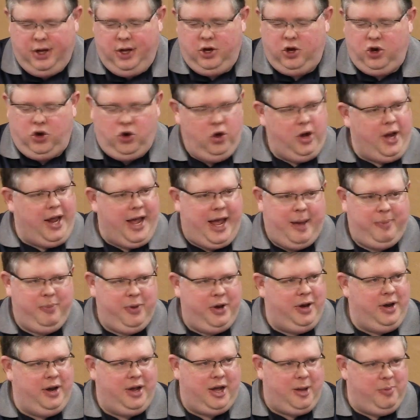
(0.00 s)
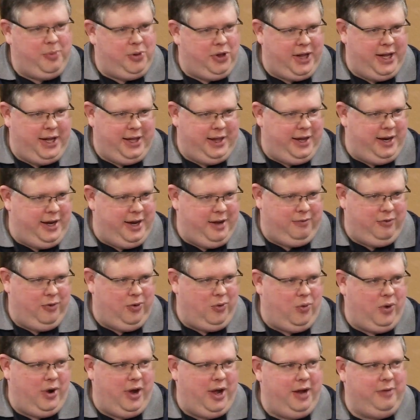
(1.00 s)
Could happen in a completely
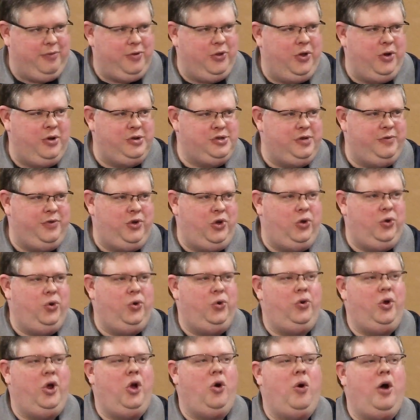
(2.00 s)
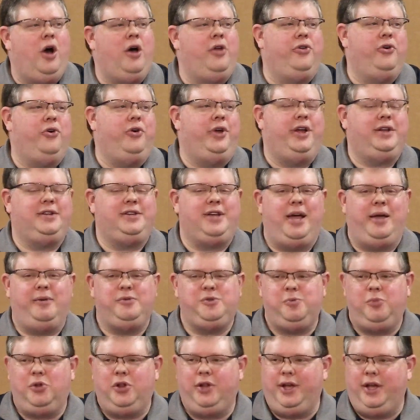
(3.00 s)
different way. For those of you who know other end times
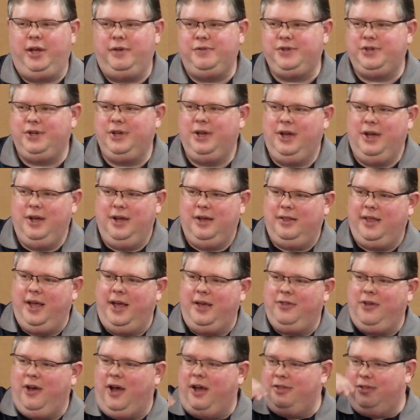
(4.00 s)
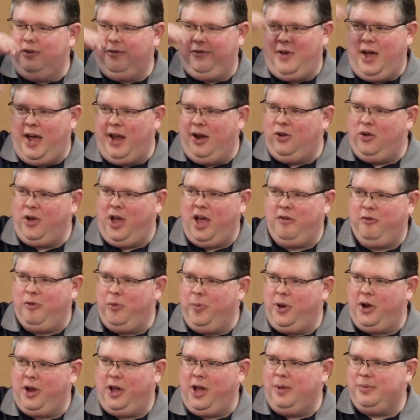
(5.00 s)
beliefs, they thought the final
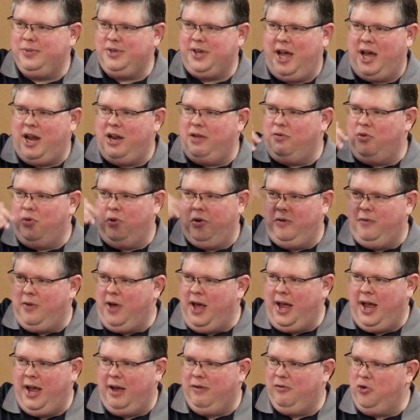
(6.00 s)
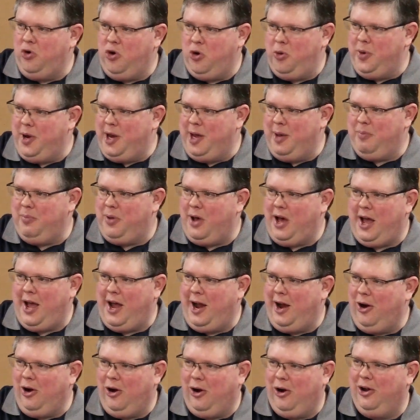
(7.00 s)
government comes out of a revived Roman
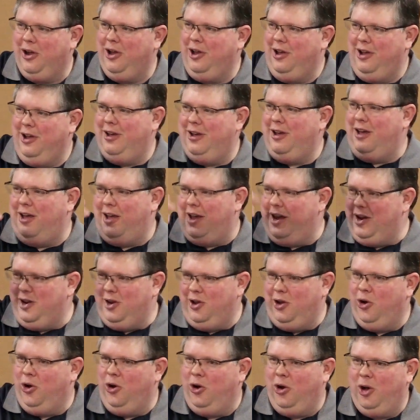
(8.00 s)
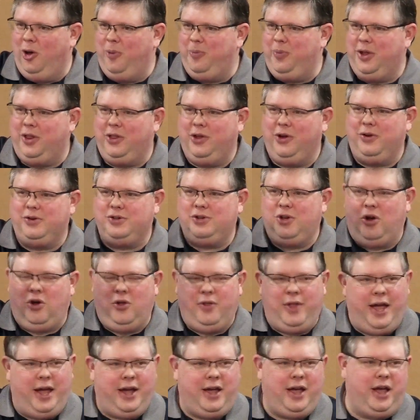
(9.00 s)
Empire in Europe, and there's all
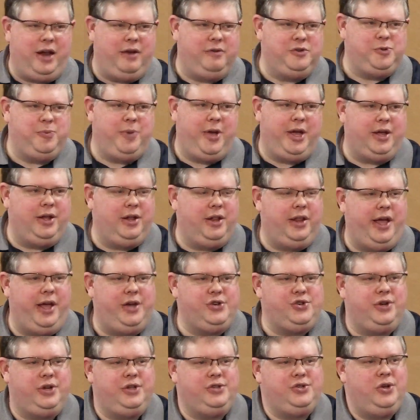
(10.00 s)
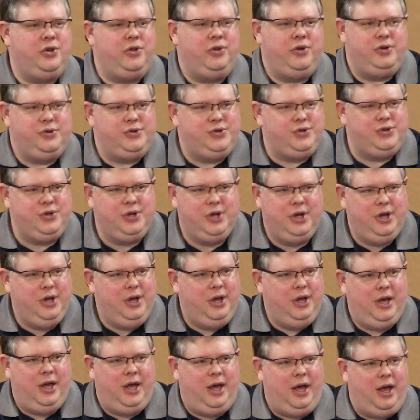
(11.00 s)
that kind of speculation. And so there's,
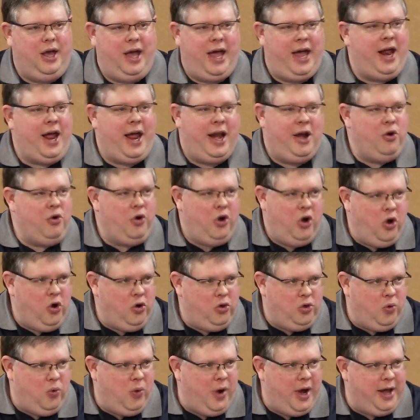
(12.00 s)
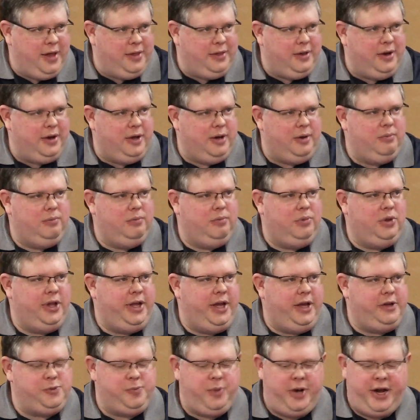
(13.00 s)
I don't know the way that it
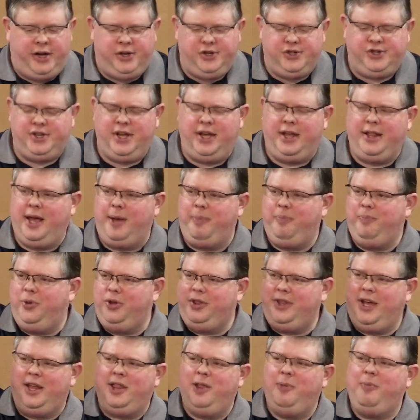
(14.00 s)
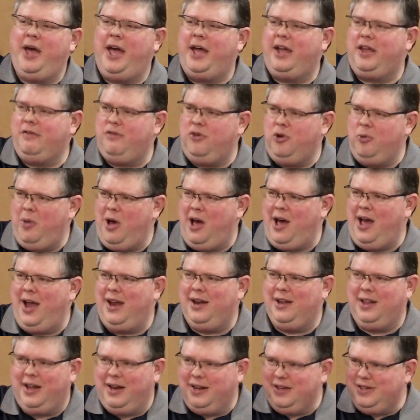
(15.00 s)
believes, but I just say that, put that in the back of your
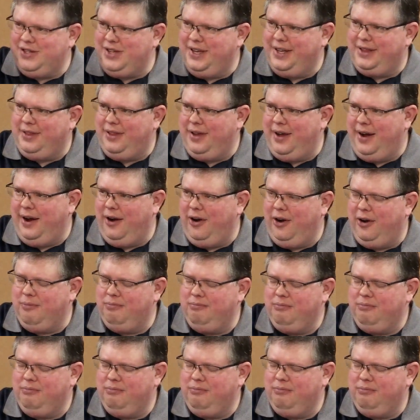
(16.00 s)
mind, let it sit there,